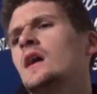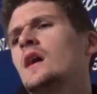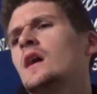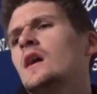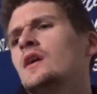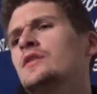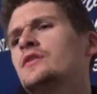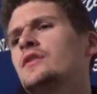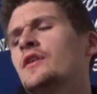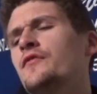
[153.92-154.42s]

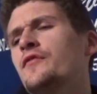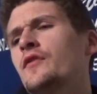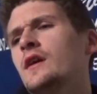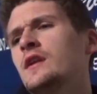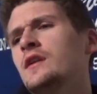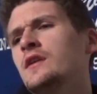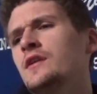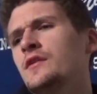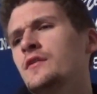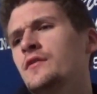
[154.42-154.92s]
a
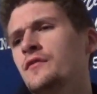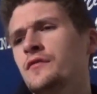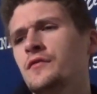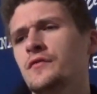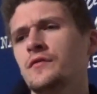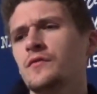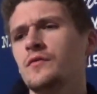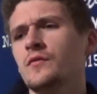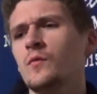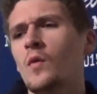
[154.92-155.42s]
friend
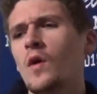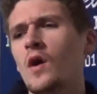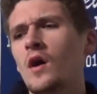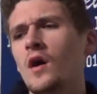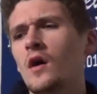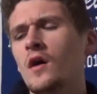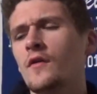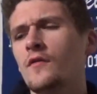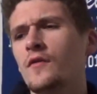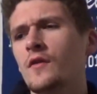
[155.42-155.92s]
of
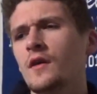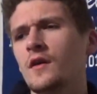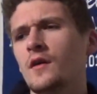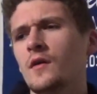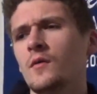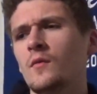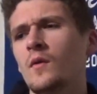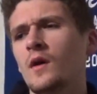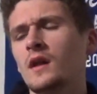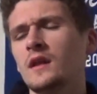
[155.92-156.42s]

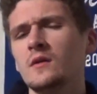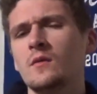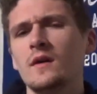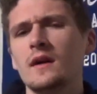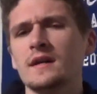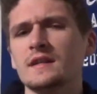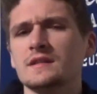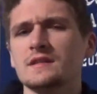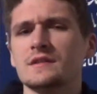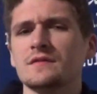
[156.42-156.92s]
Wally
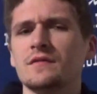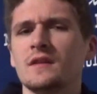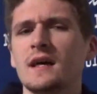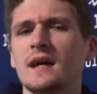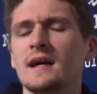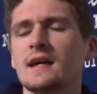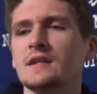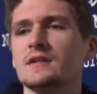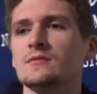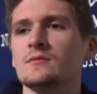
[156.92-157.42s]
West, the
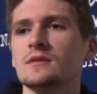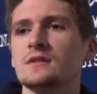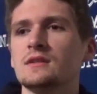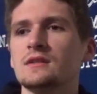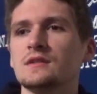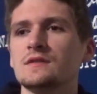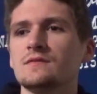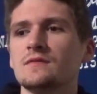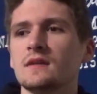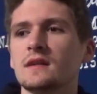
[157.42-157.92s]
Flash, which
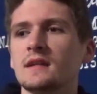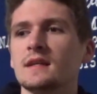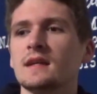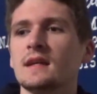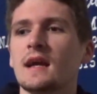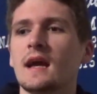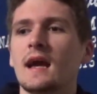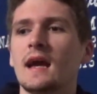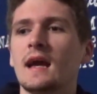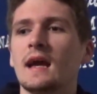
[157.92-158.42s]
is
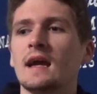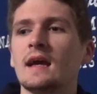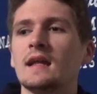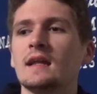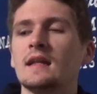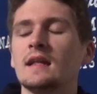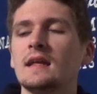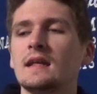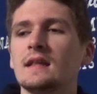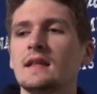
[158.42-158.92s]
funny.
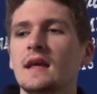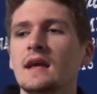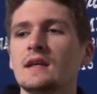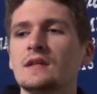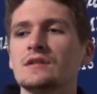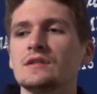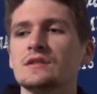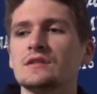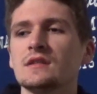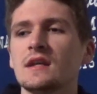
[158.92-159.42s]
And they
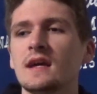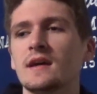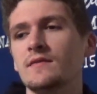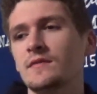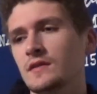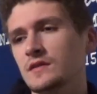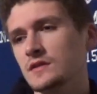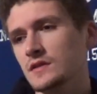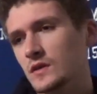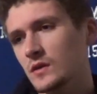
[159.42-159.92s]
just had
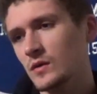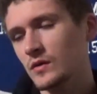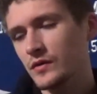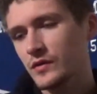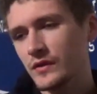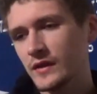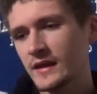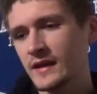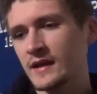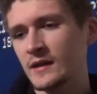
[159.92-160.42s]
this whole
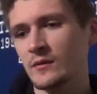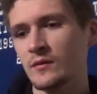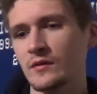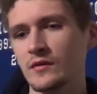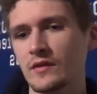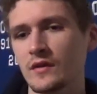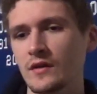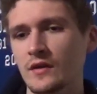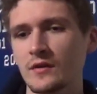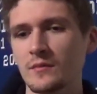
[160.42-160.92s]
thing where
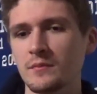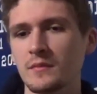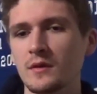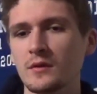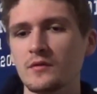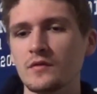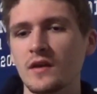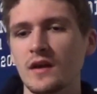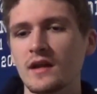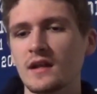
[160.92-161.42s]
they're
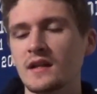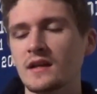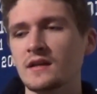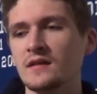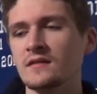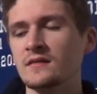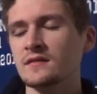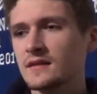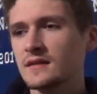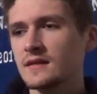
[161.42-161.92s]

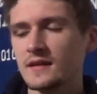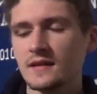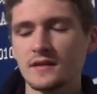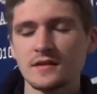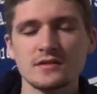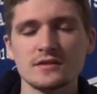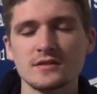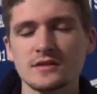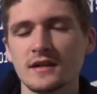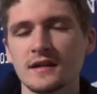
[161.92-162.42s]
mutating
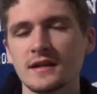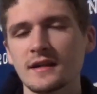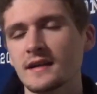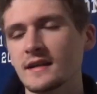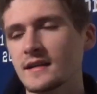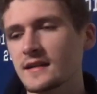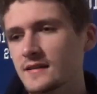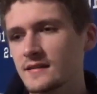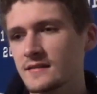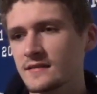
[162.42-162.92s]
and junk,
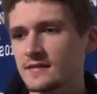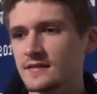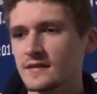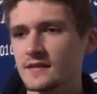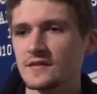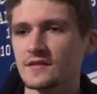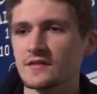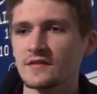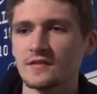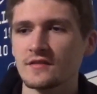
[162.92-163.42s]
and it
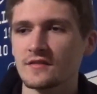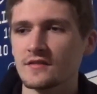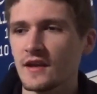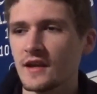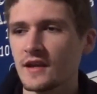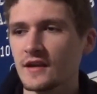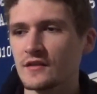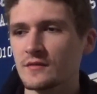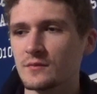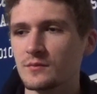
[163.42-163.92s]
just
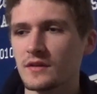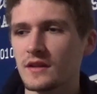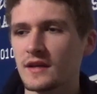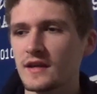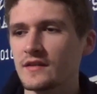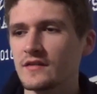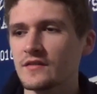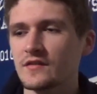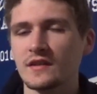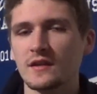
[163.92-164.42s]
takes
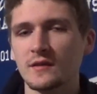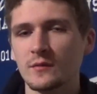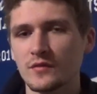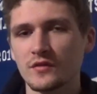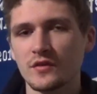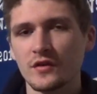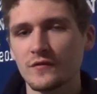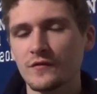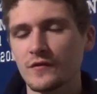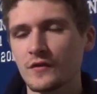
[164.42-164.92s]
place. And it
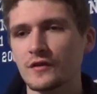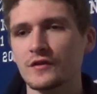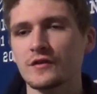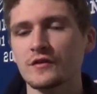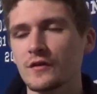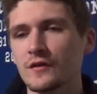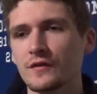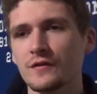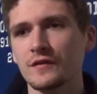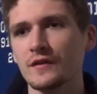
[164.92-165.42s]
was our first
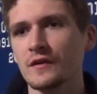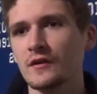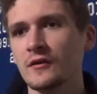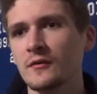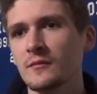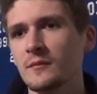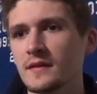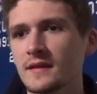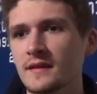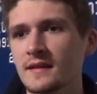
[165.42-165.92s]
short
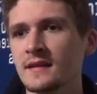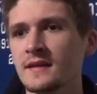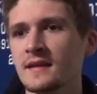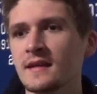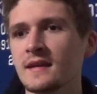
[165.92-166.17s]
film, and